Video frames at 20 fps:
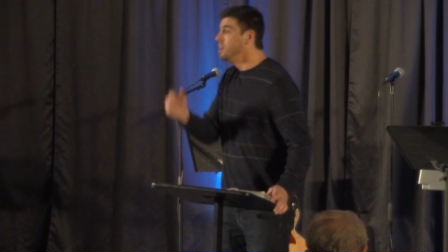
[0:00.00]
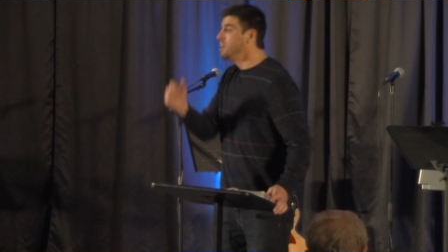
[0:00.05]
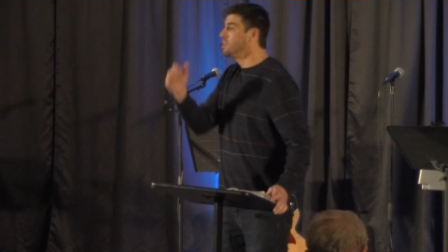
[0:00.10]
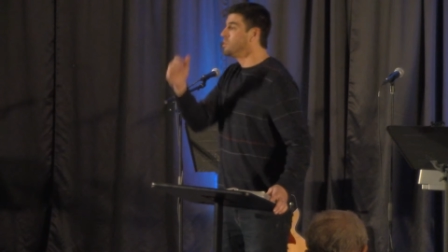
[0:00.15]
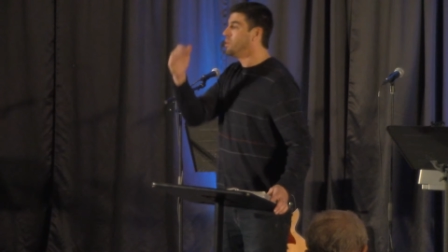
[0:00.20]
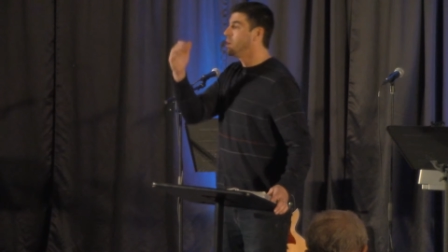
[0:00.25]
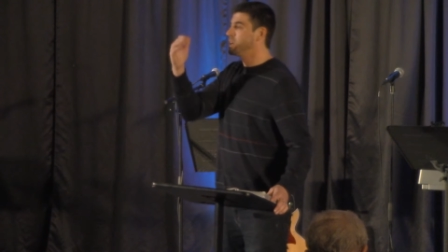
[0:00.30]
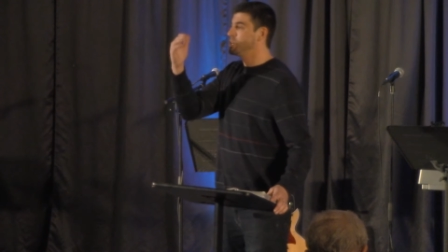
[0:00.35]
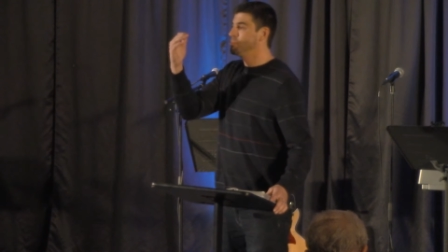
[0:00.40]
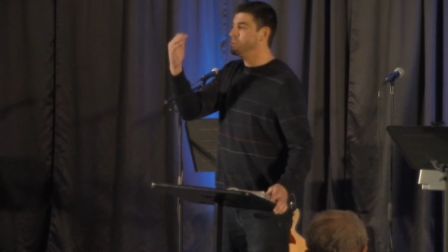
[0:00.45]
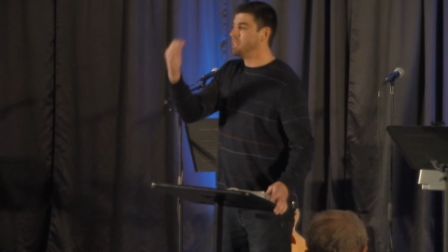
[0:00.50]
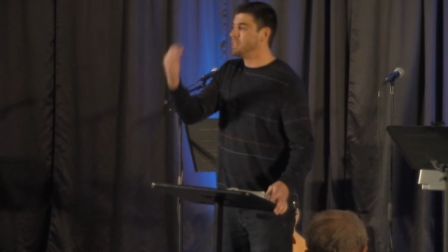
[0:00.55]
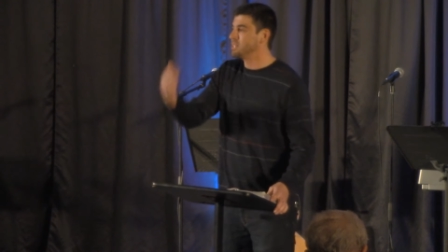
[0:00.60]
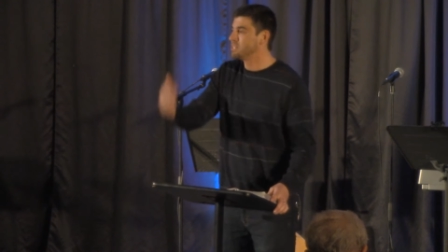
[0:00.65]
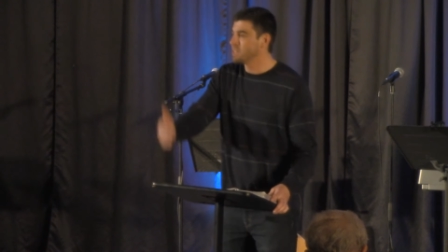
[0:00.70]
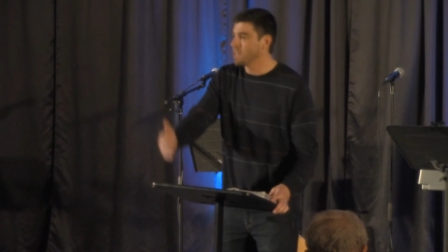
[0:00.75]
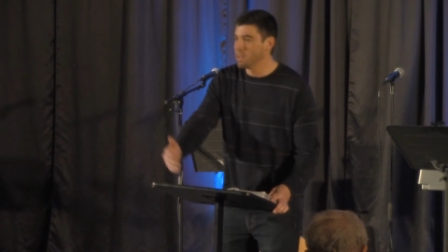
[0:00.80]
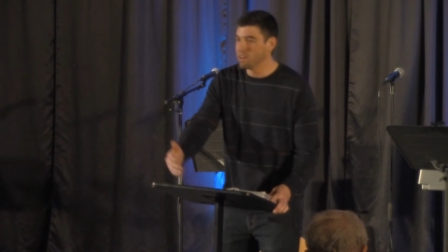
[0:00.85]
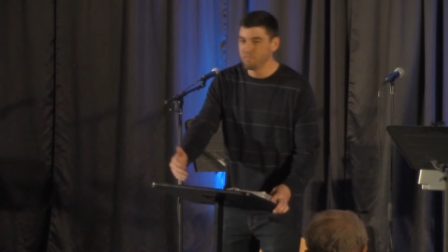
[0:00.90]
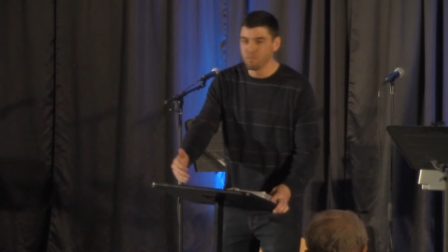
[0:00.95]
You ought to be this
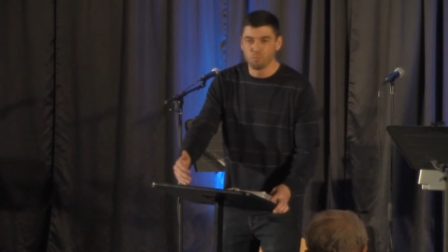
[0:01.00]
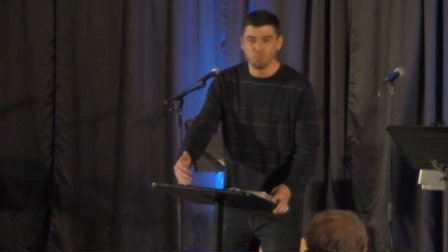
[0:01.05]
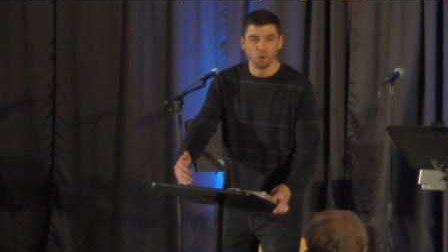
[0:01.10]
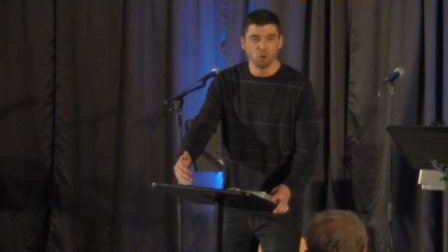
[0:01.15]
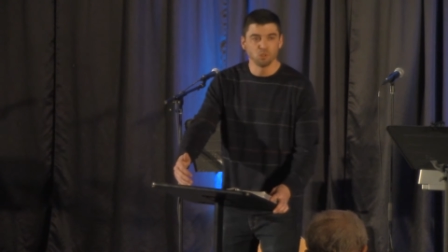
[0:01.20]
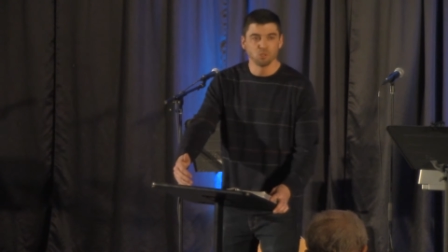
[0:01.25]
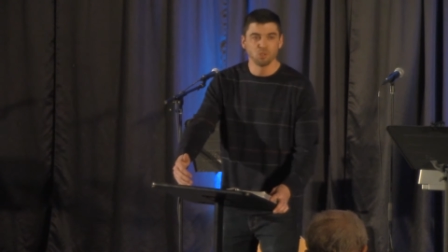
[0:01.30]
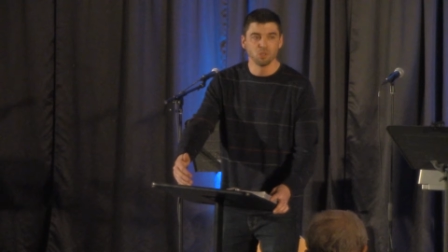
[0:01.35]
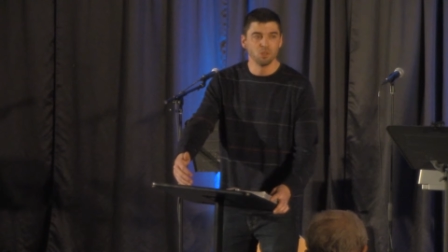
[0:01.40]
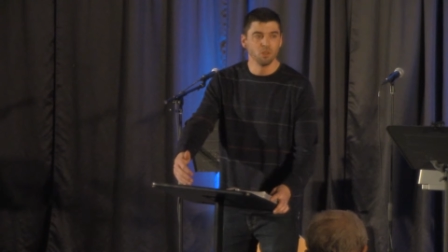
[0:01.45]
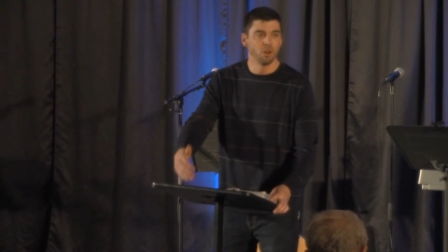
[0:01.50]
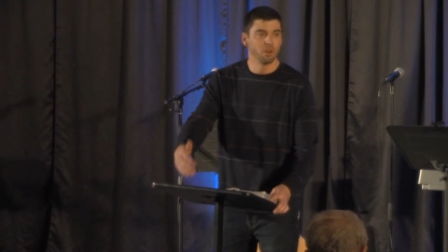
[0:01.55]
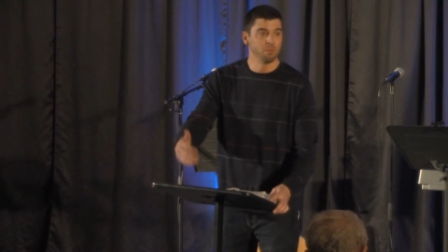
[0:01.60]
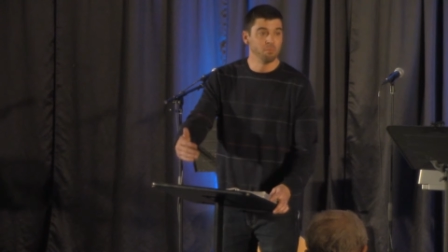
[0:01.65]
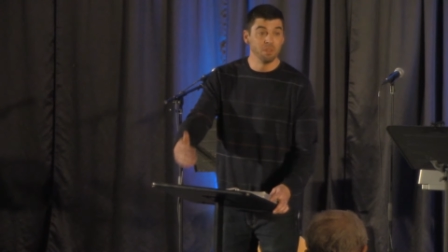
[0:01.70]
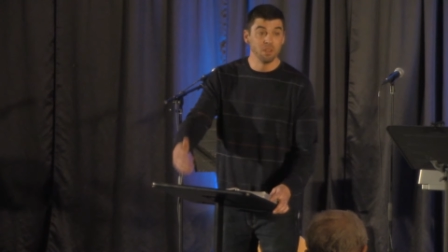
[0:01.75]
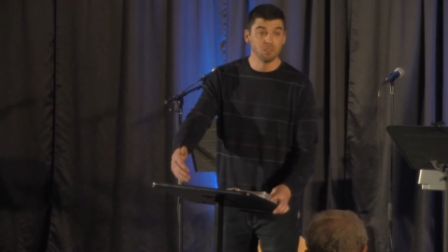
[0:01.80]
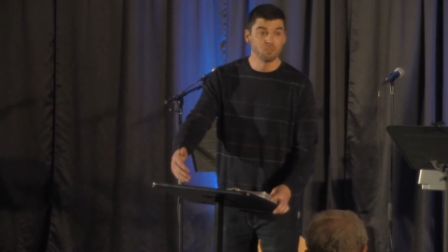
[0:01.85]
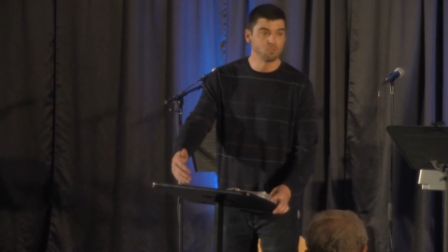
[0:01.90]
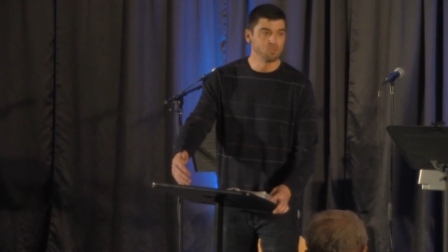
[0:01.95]
kind of a person on a
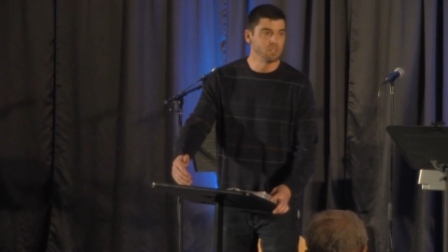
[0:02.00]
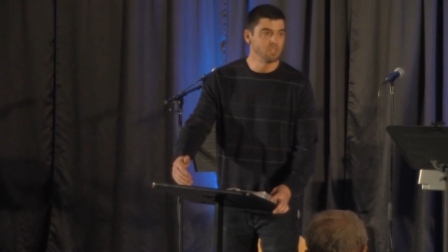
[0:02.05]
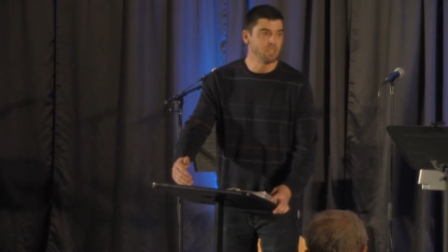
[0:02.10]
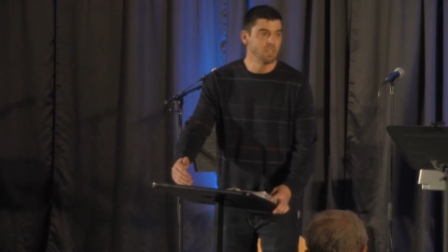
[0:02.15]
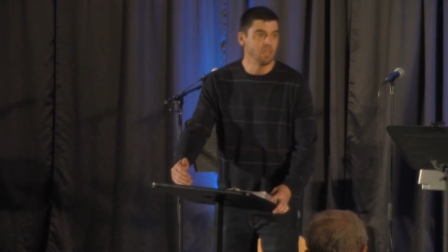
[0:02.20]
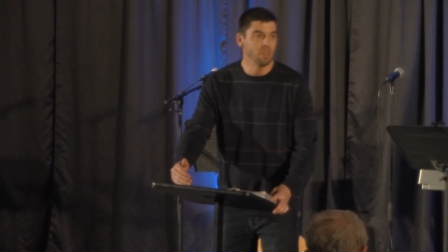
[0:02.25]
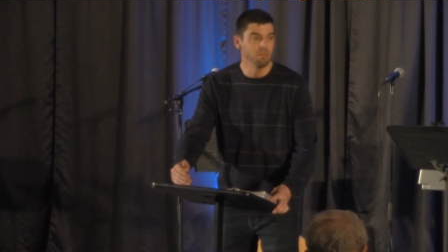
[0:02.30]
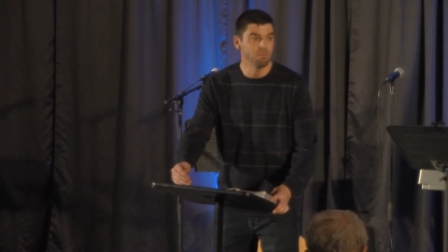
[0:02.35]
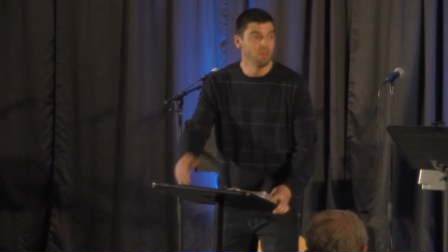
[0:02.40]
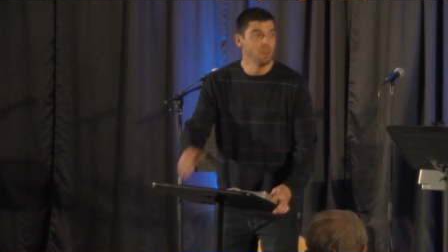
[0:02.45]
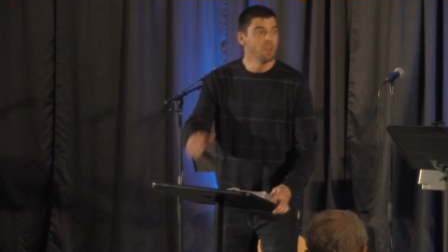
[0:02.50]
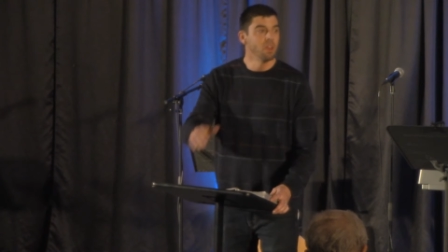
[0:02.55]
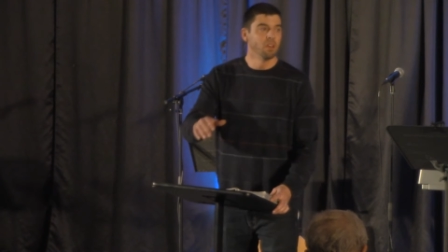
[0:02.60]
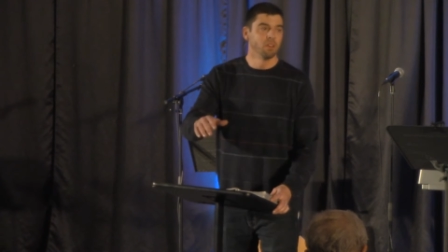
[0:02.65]
ministry team.